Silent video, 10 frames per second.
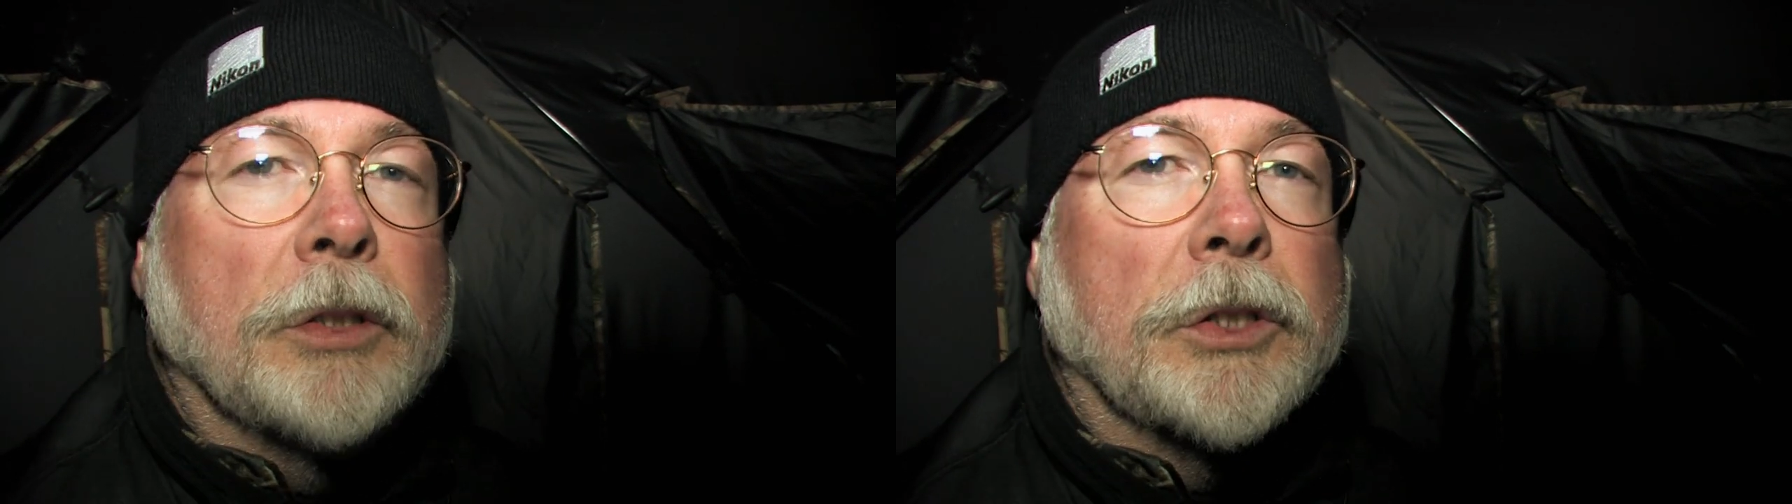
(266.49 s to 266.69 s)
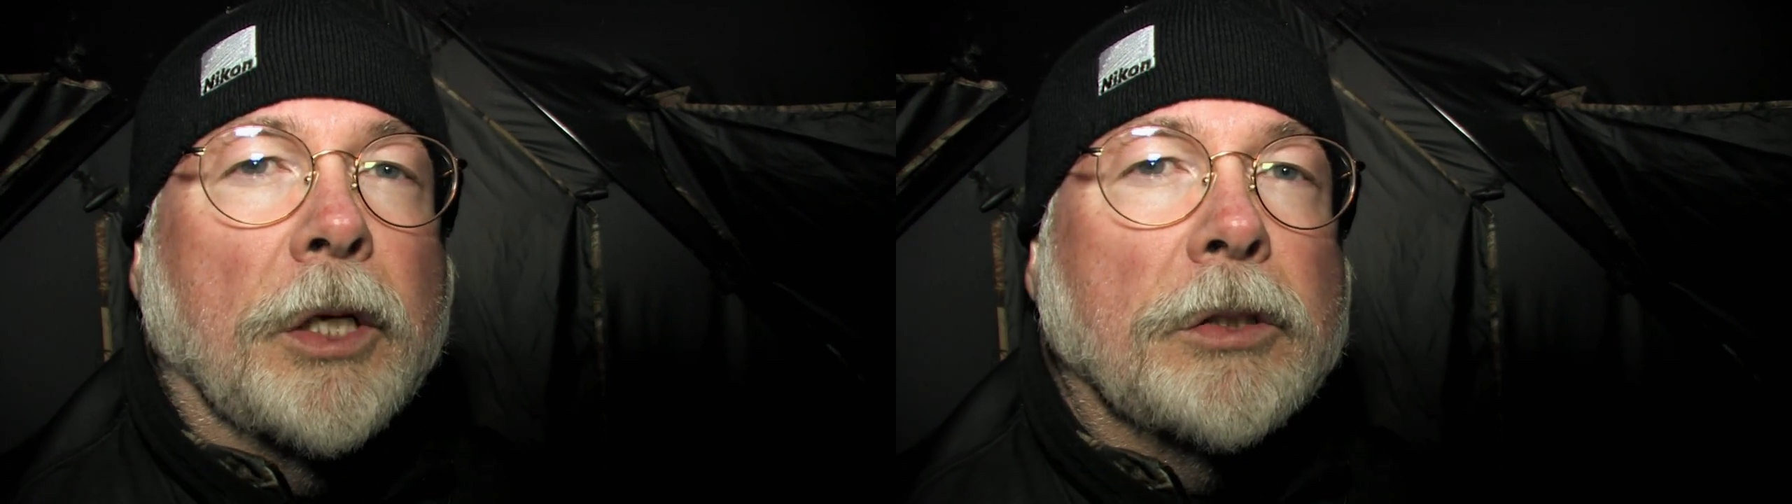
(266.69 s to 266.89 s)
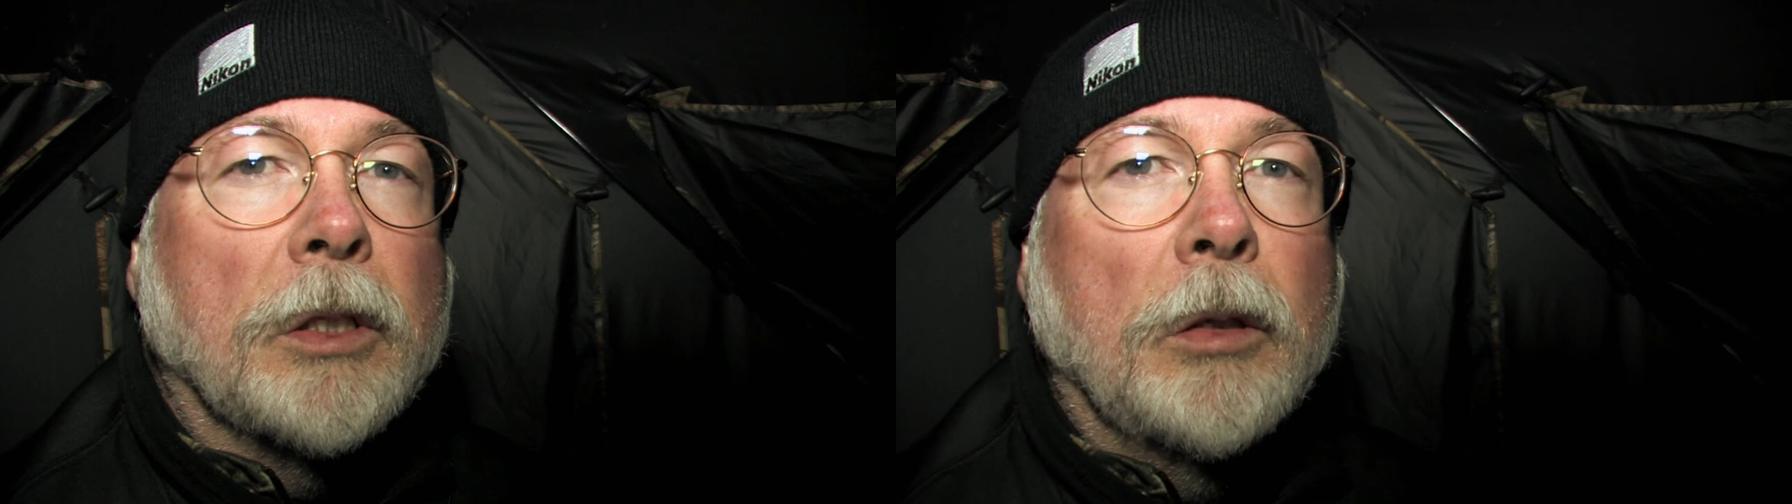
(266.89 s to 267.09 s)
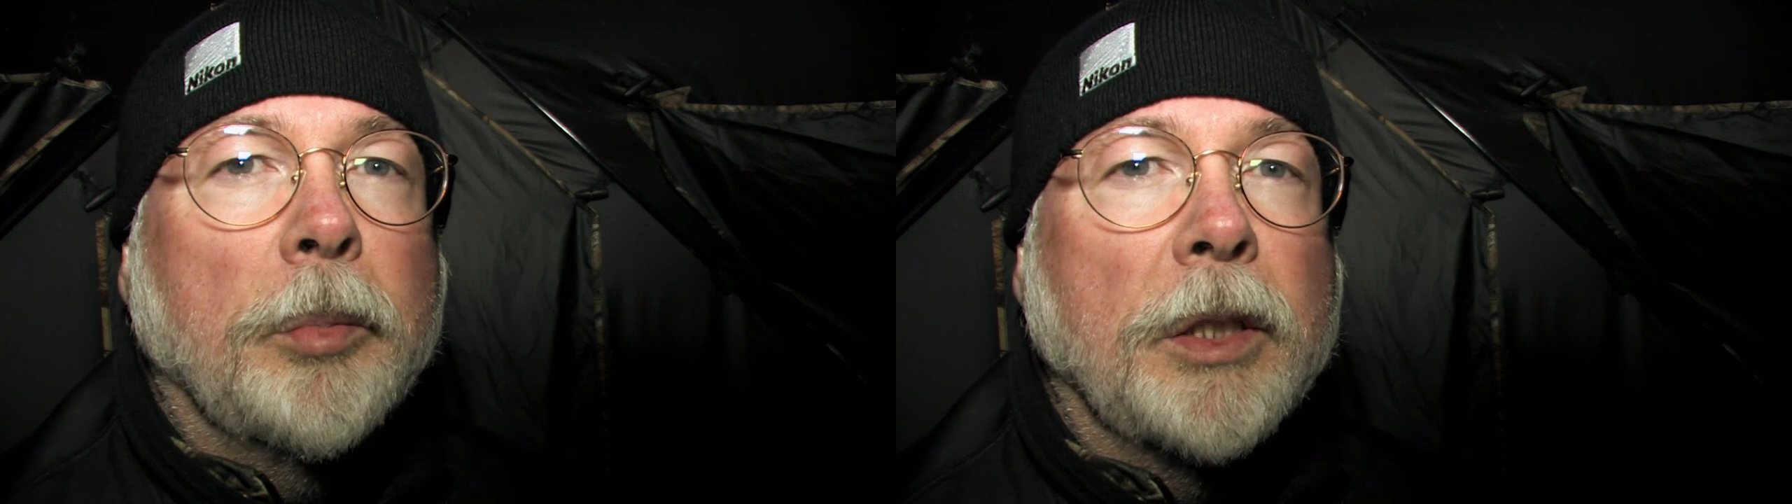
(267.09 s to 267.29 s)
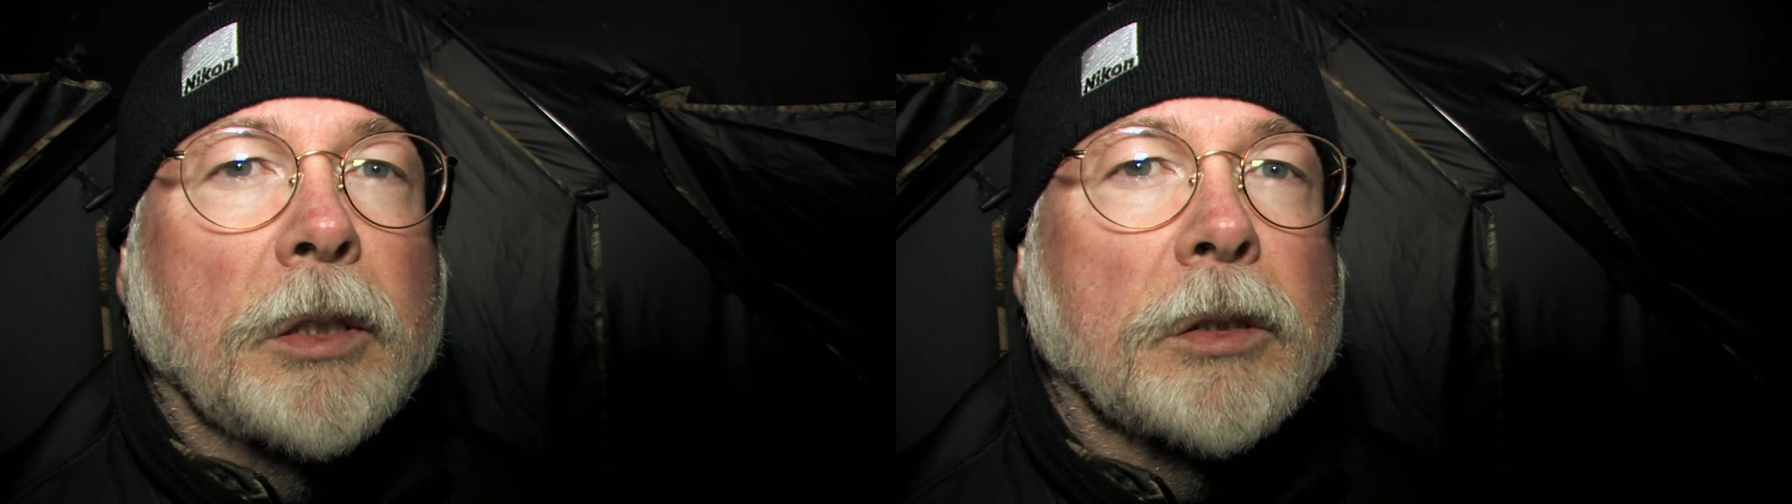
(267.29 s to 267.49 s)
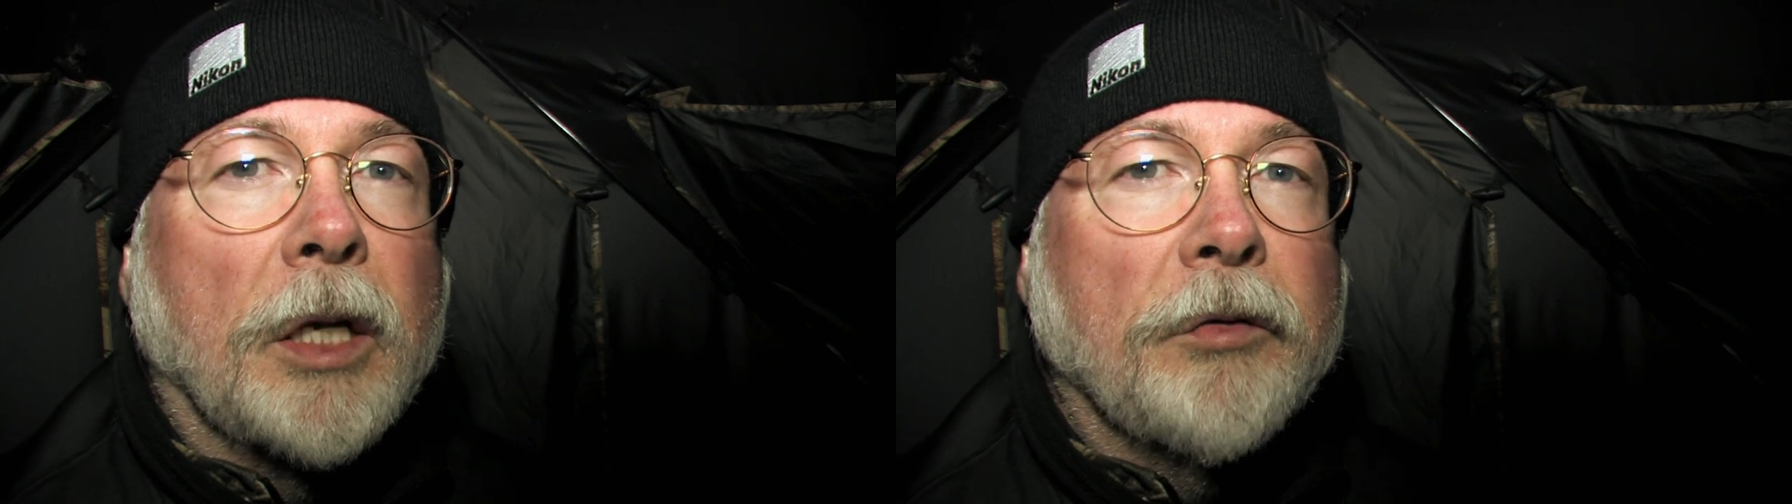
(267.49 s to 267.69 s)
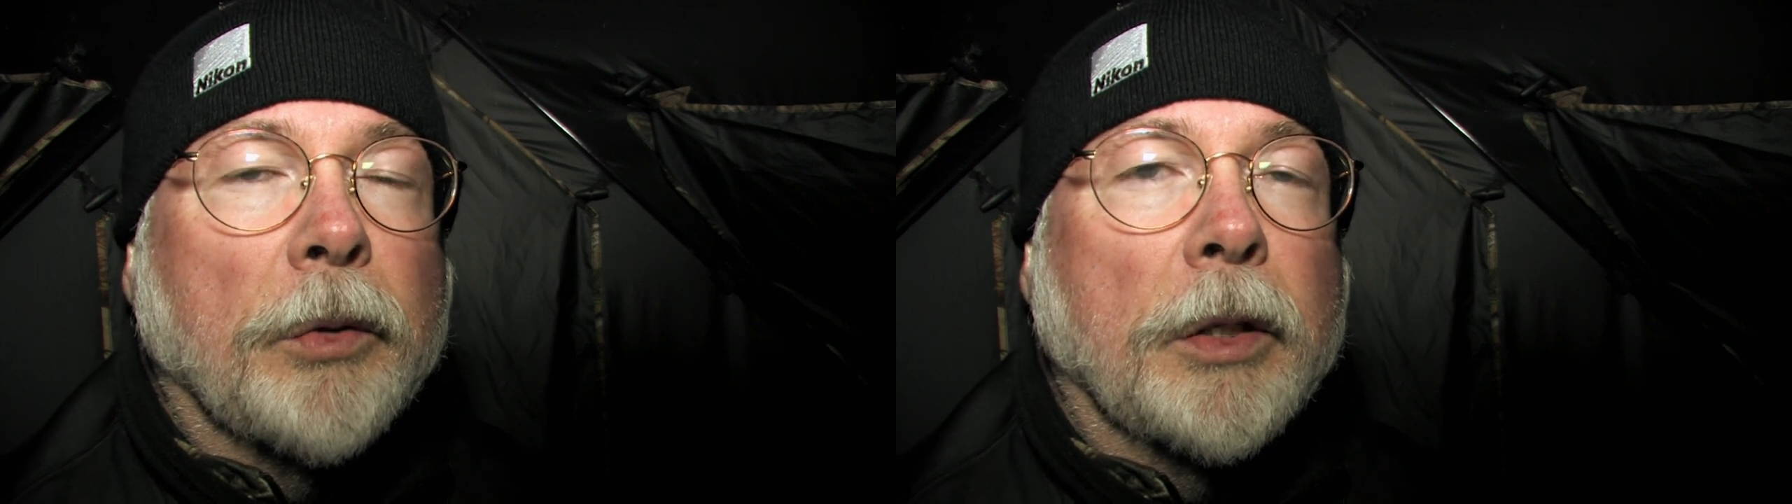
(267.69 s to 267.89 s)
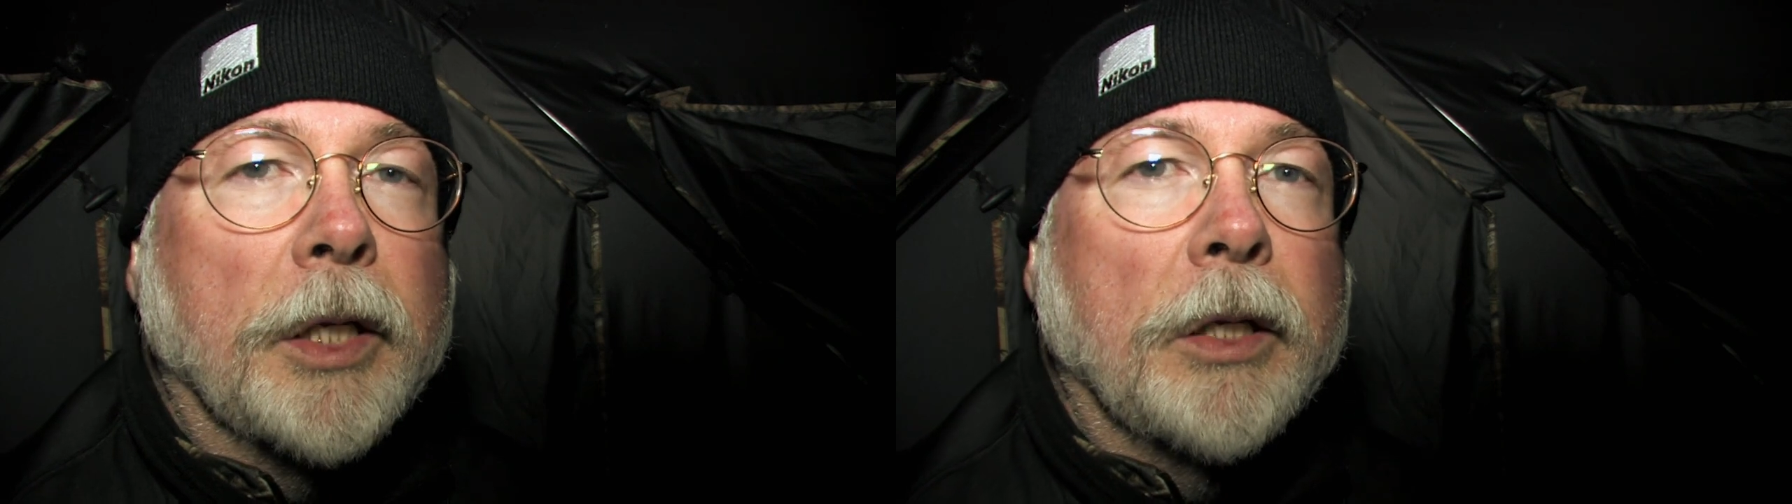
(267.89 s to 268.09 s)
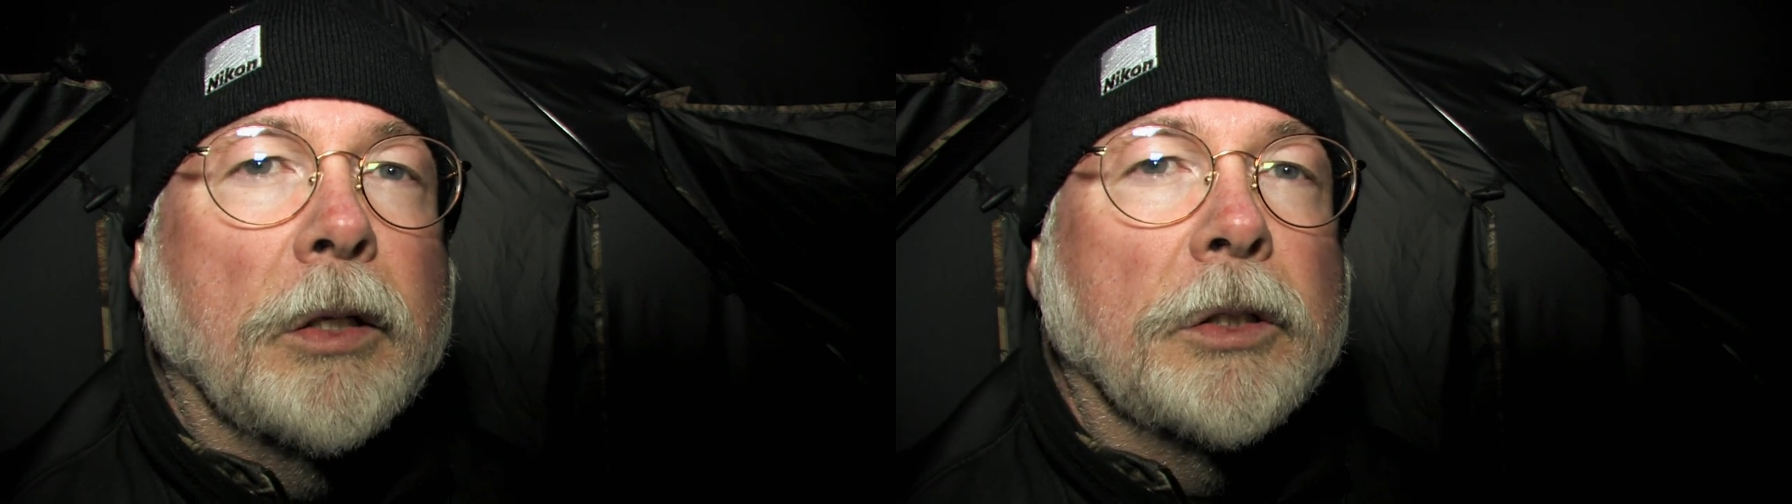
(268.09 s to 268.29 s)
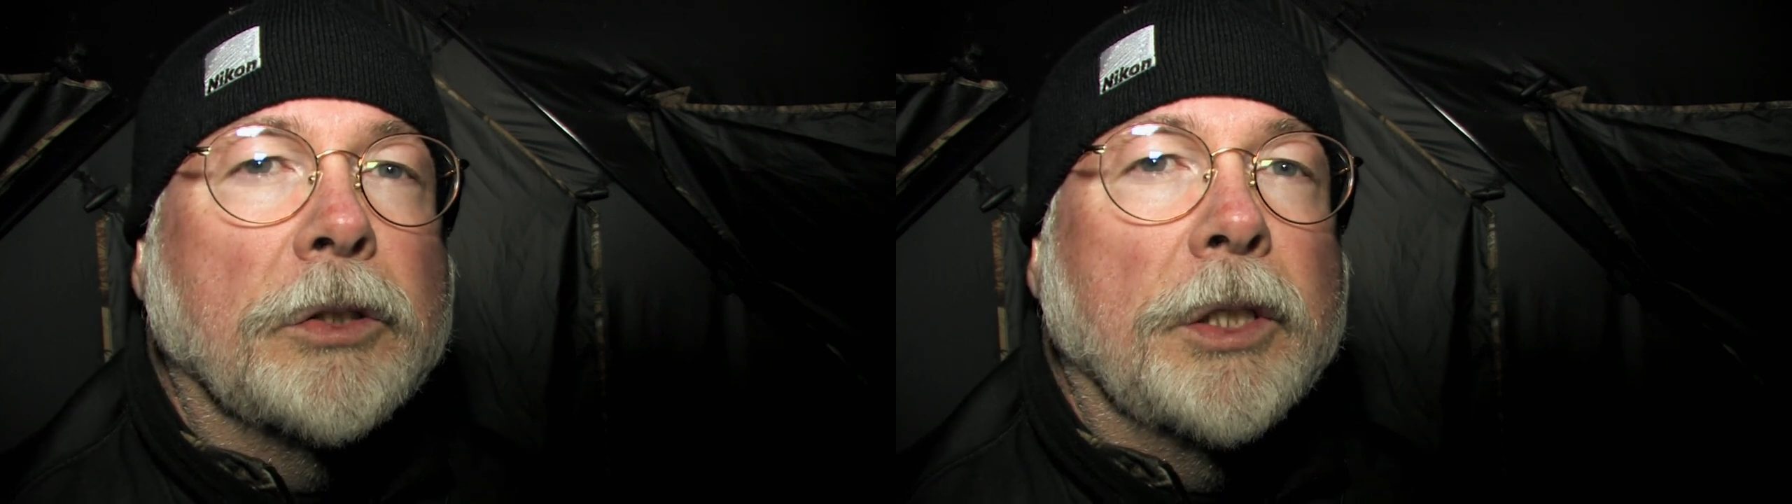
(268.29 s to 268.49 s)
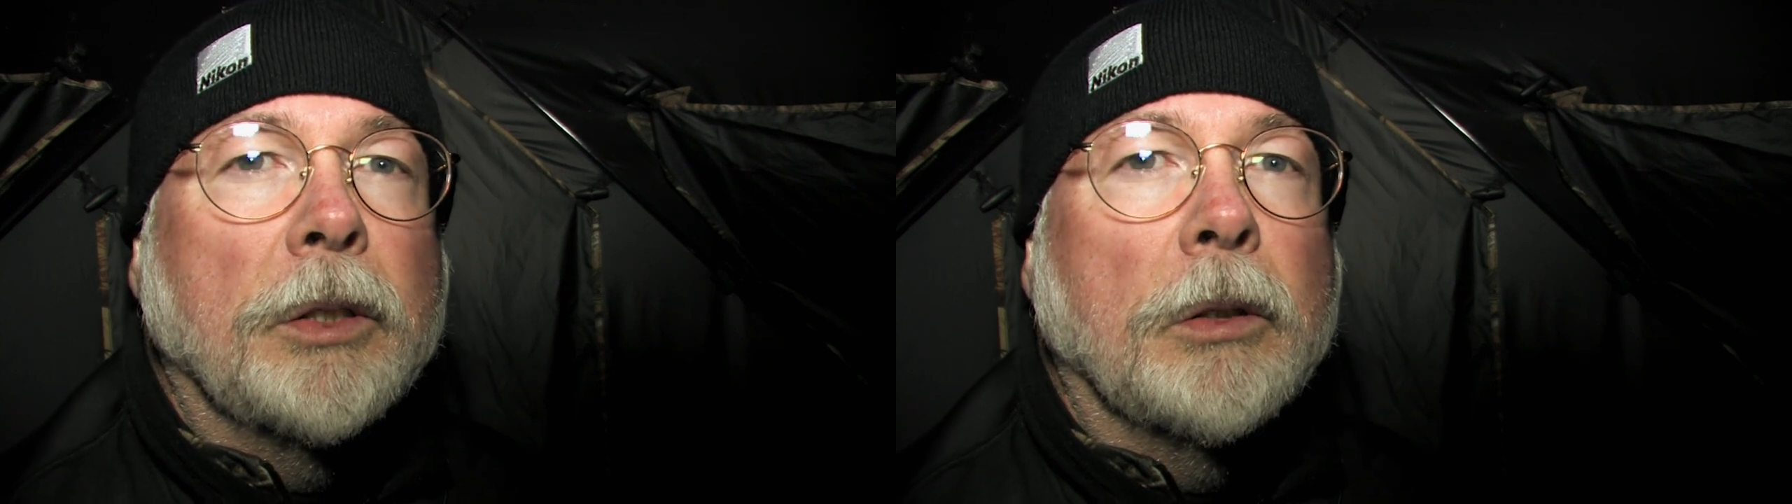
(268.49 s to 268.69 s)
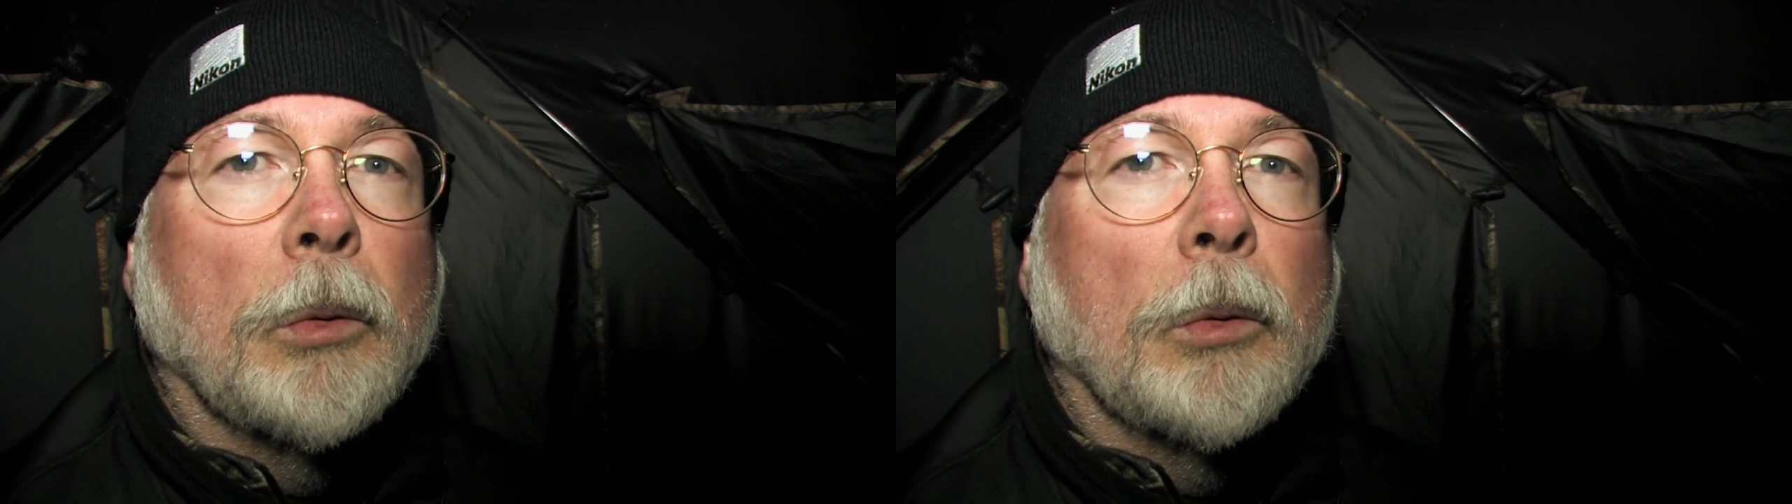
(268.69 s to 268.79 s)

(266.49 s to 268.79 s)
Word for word: and discuss a little bit and decide if we're going to get on this deer